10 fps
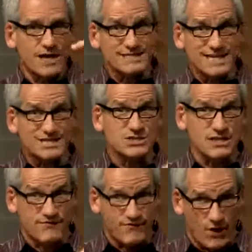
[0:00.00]
not
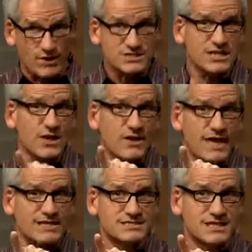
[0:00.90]
intentionally focusing on
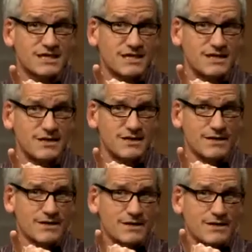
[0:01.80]
that singing,
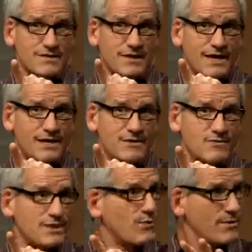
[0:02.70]
then,
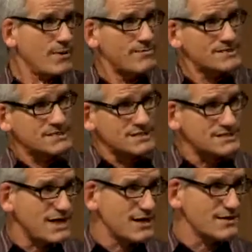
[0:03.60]
then we might miss it
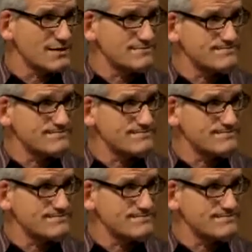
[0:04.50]
entirely.